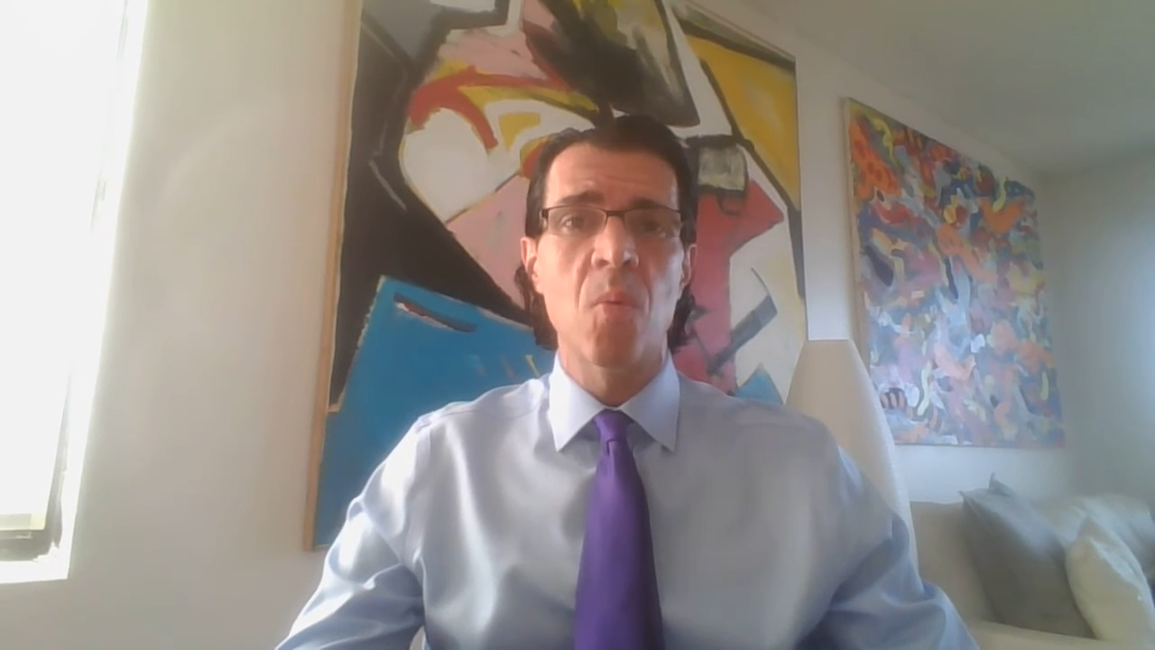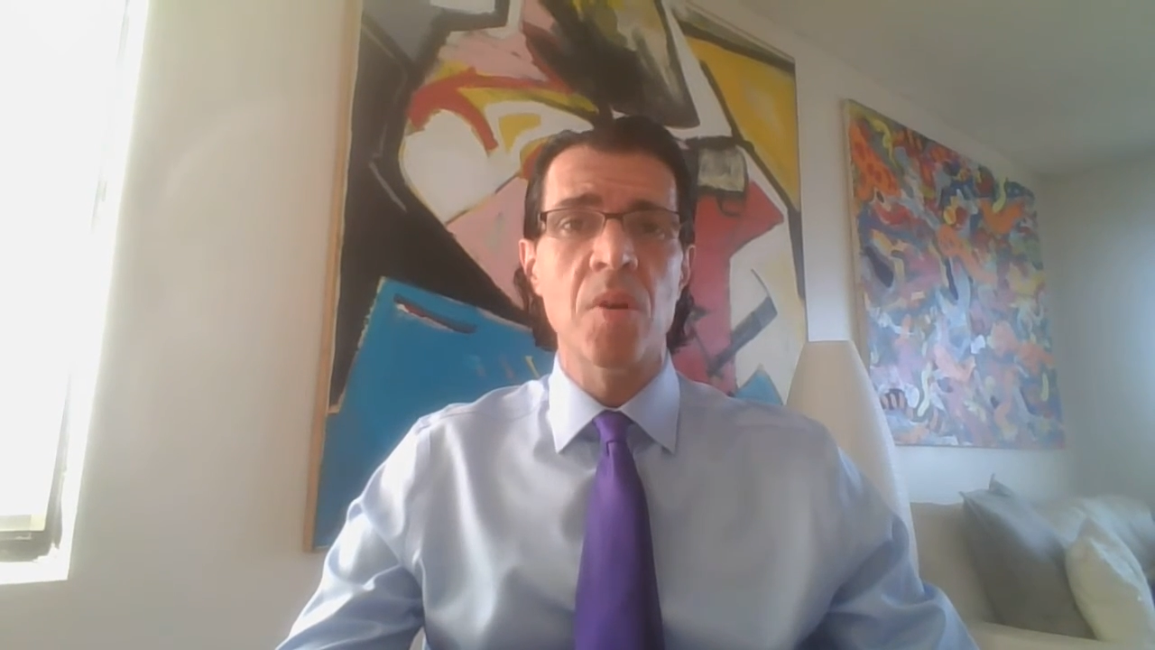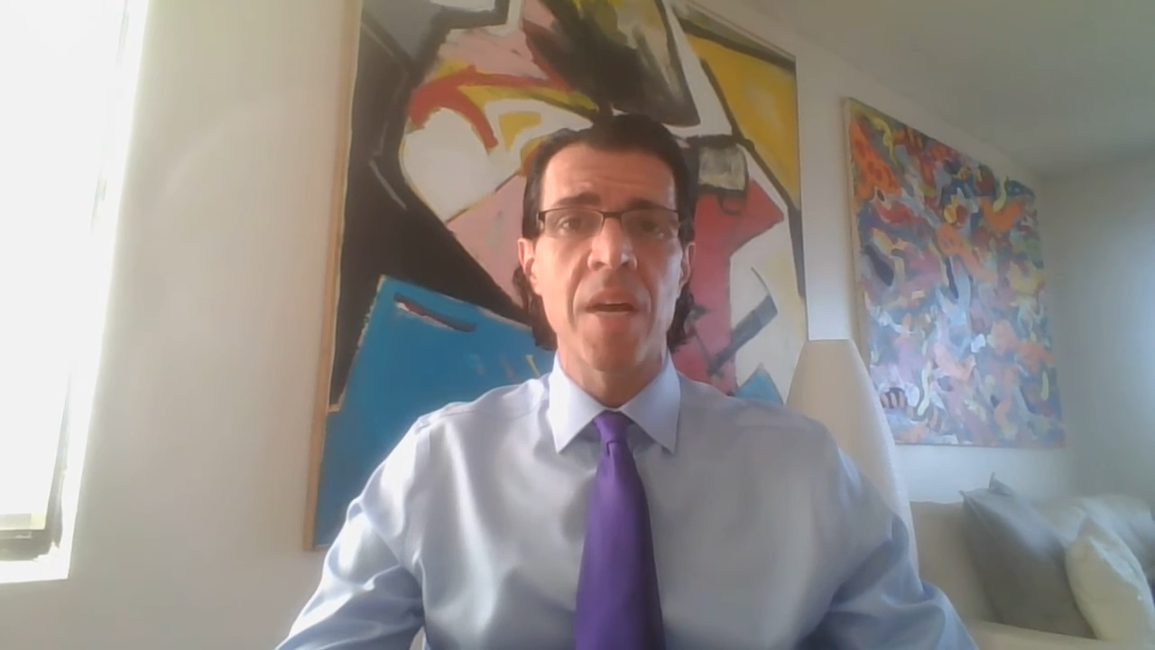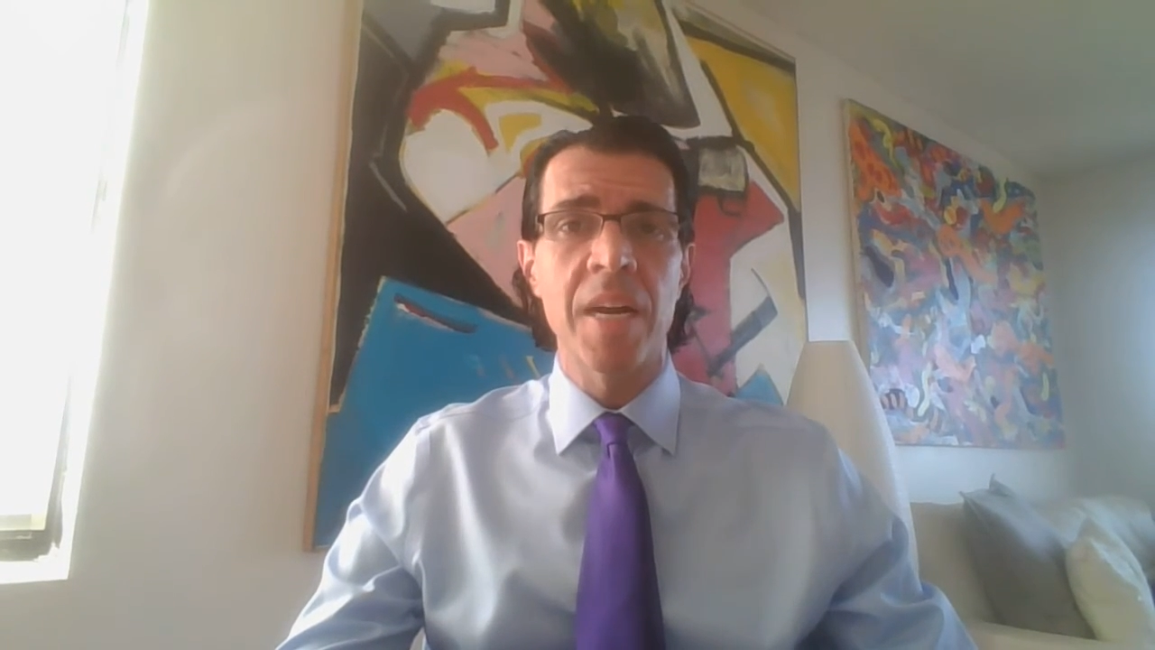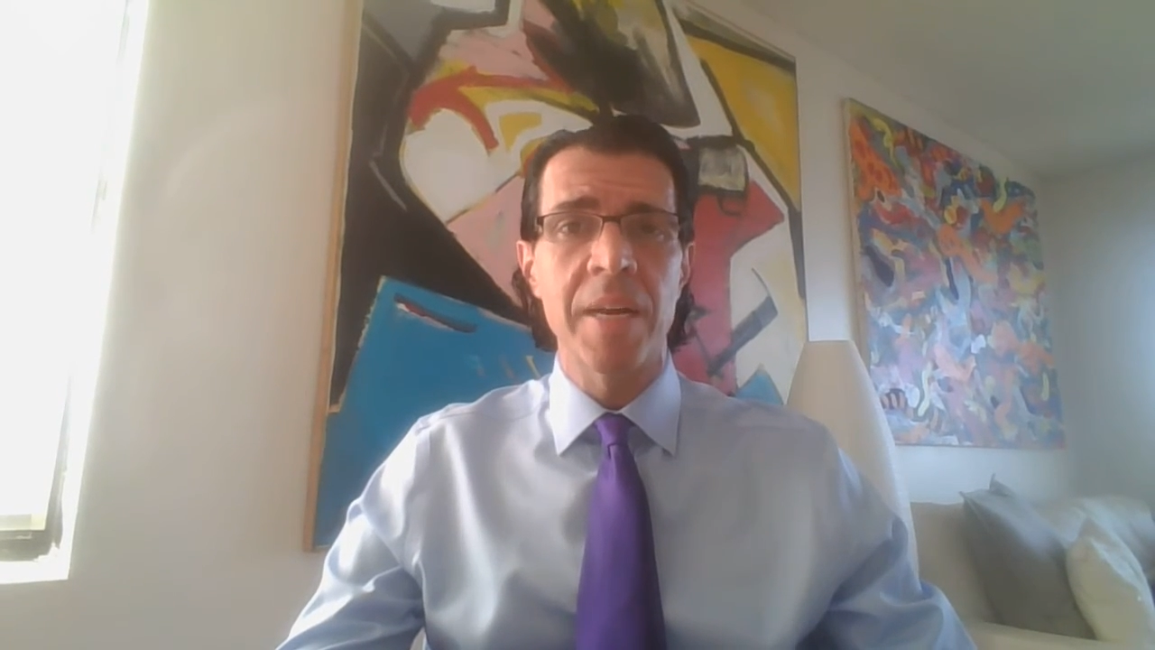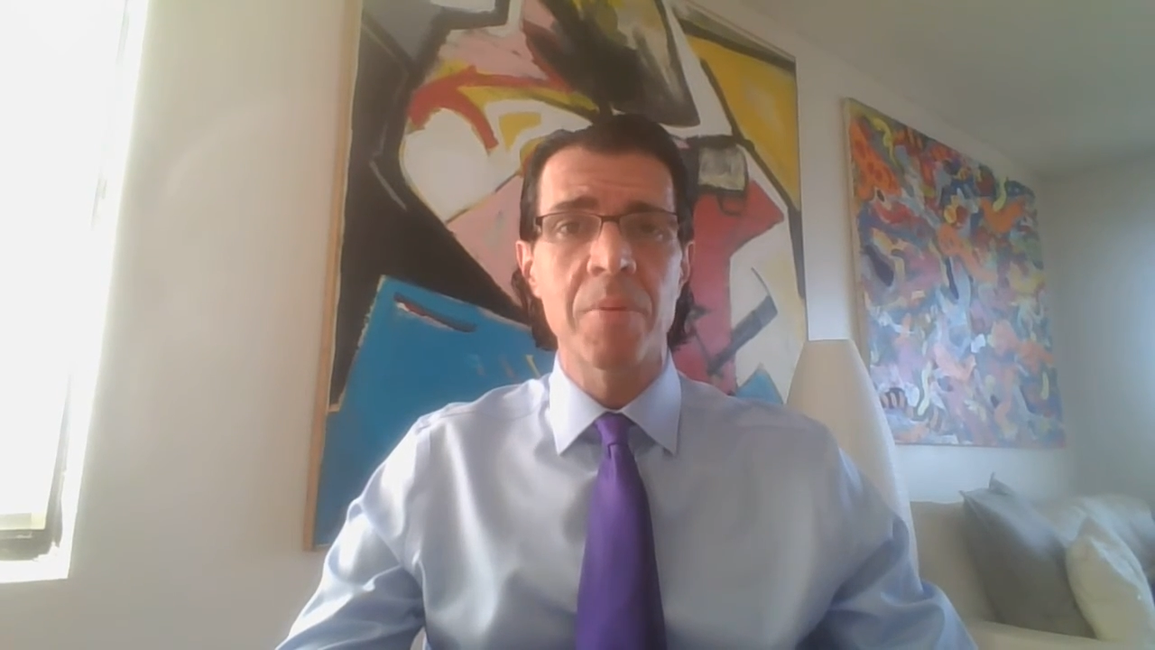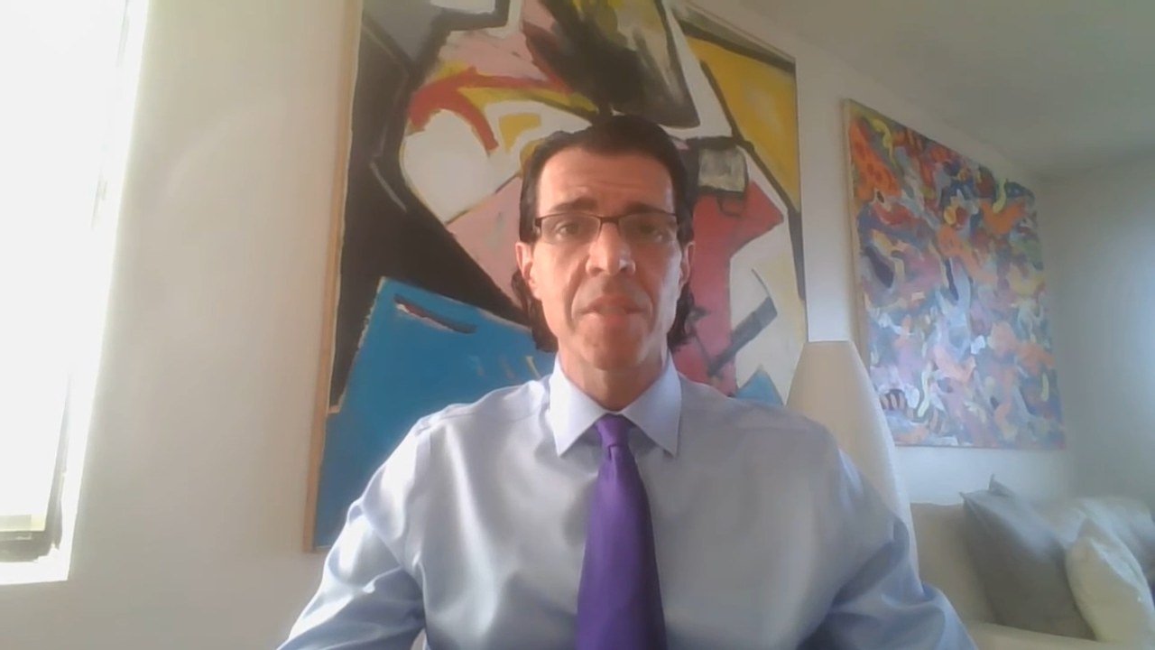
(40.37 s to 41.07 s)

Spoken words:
were not able